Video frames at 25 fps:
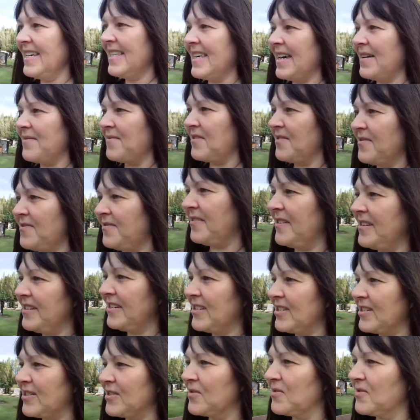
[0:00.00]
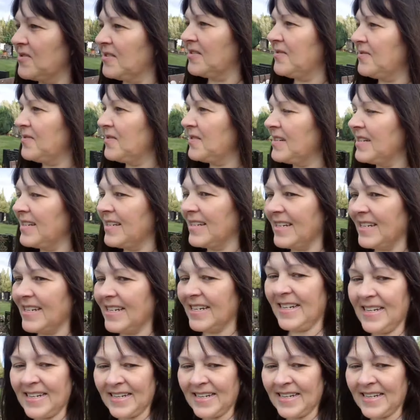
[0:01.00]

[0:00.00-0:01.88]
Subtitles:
That would have finished us all off, wouldn't it?